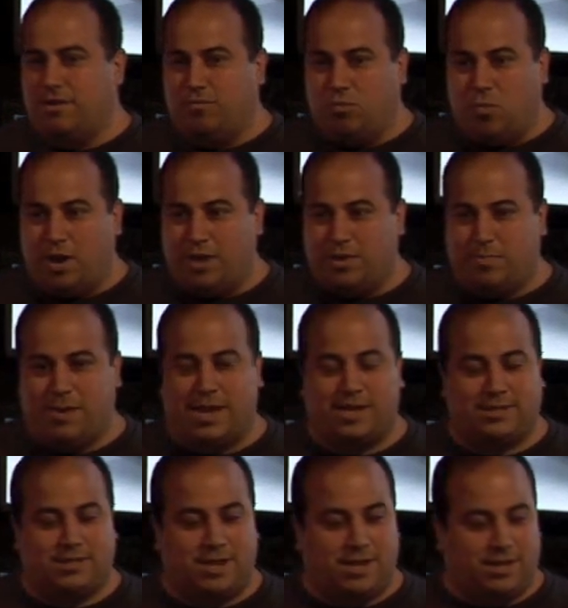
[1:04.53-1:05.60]
of why the
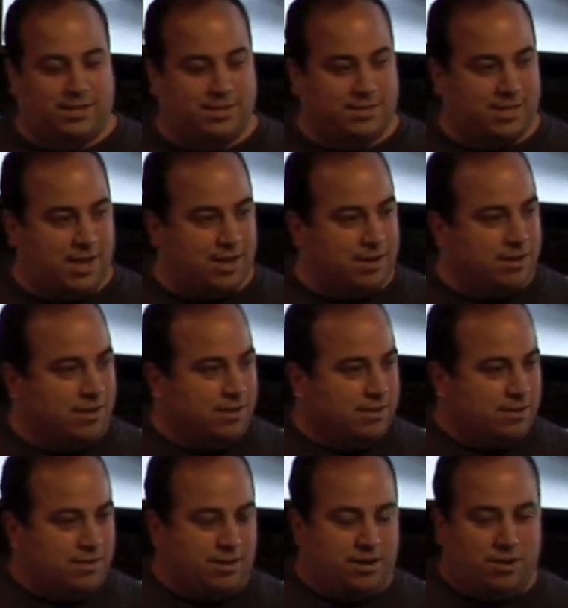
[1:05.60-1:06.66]
Panasonic set,
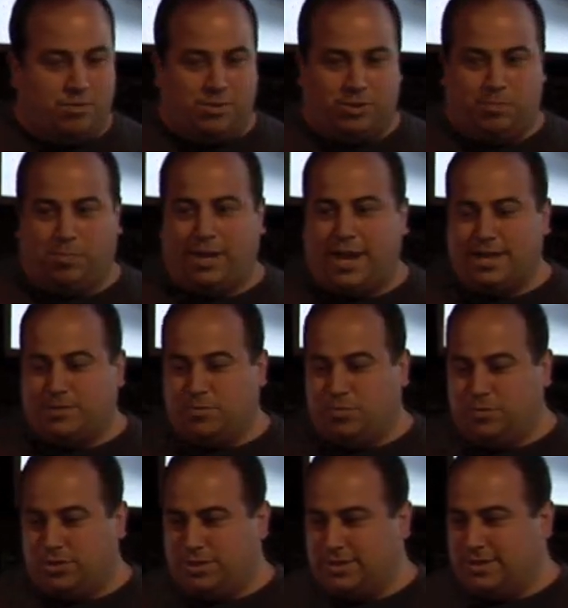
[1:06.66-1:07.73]
with
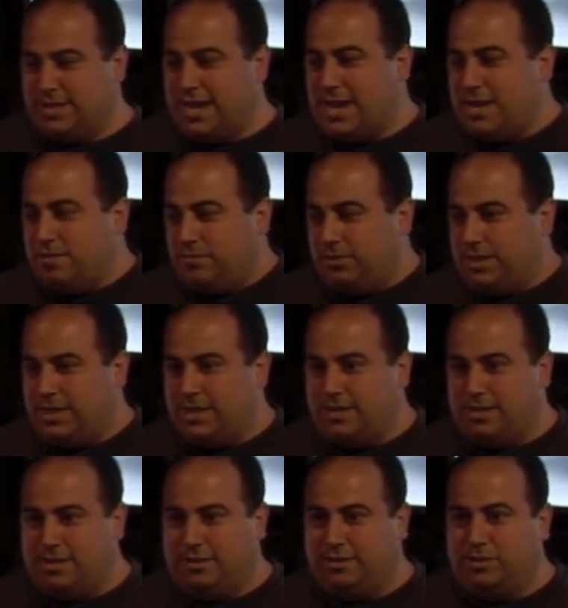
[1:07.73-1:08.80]
plasma, which is natively
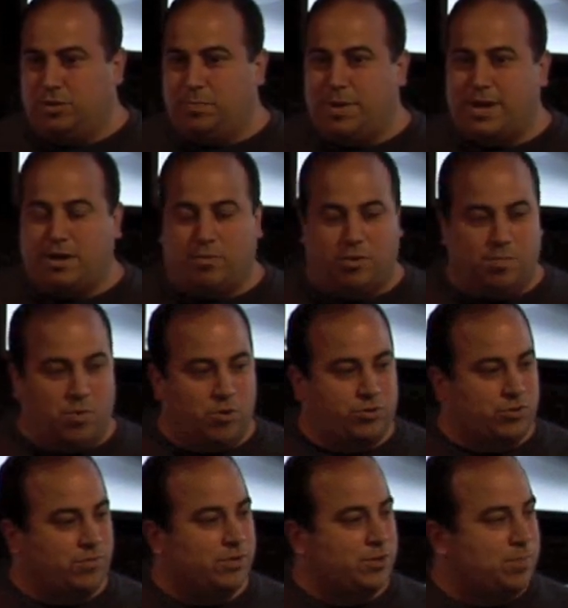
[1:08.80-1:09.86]
a little better with
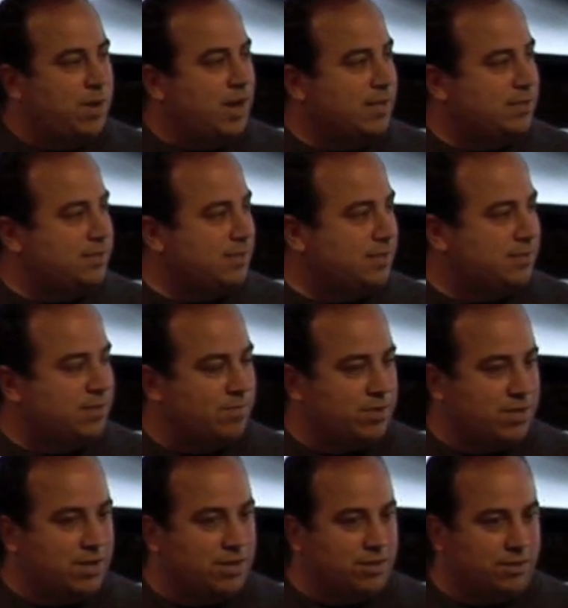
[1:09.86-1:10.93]
motion response and some
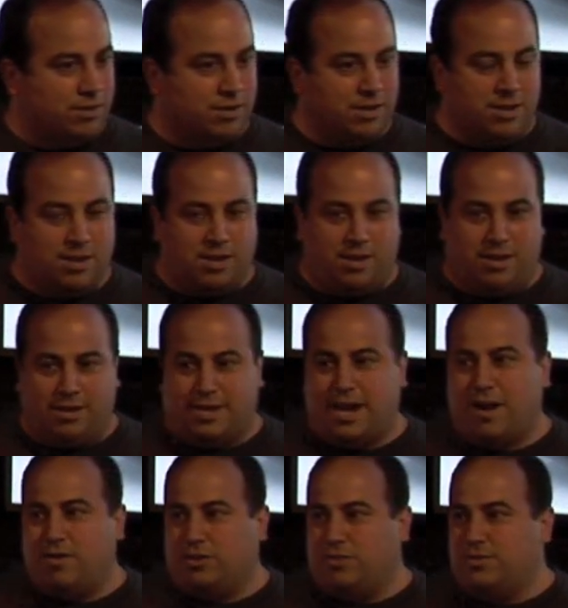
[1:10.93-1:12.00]
of the other
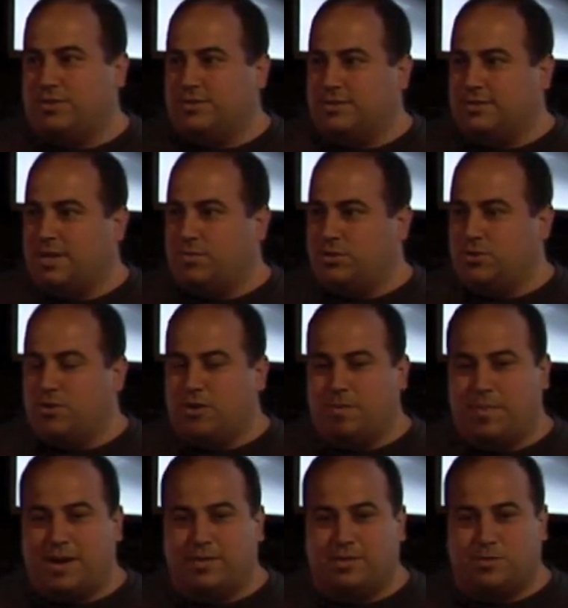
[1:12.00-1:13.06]
characteristics that we talk
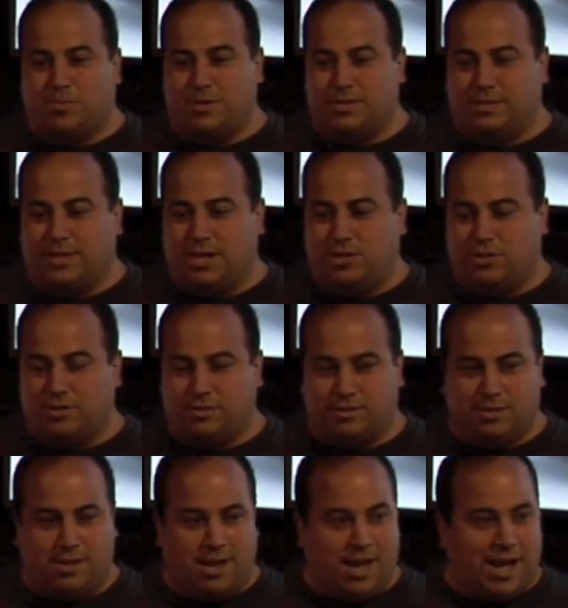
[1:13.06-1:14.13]
about in these presentations.
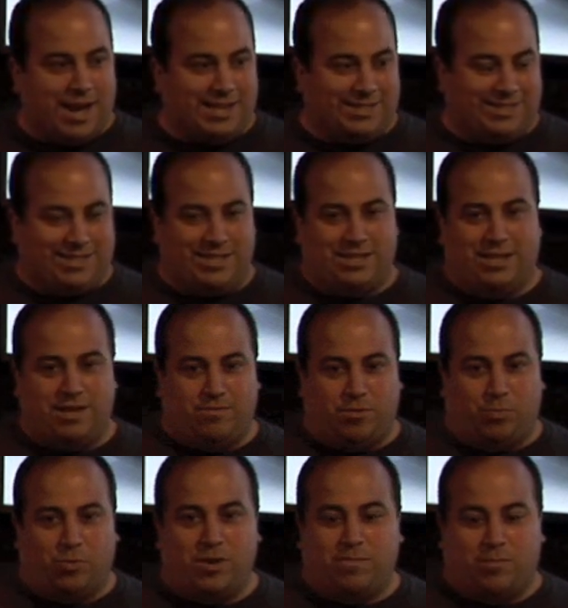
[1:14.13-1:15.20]
I did give a
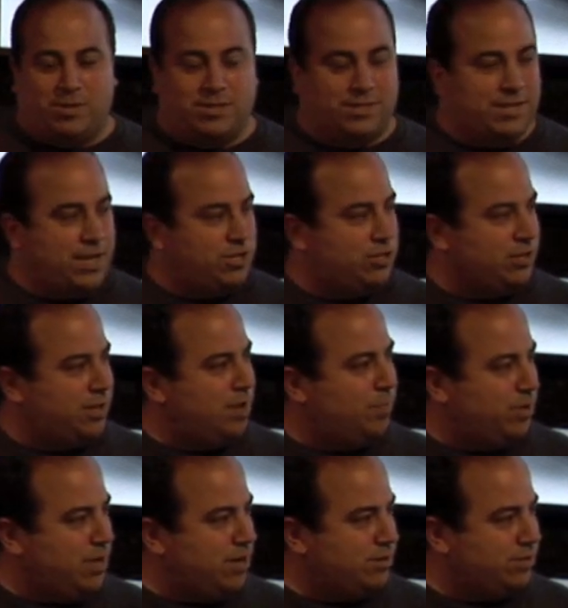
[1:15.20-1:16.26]
brief presentation a
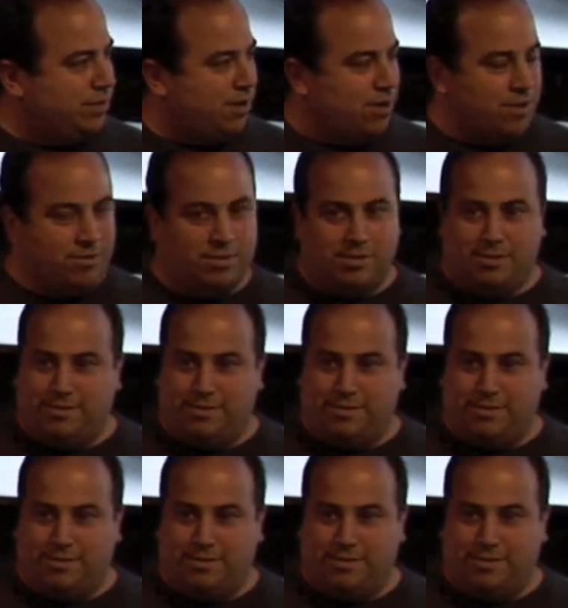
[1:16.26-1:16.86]
couple of years ago.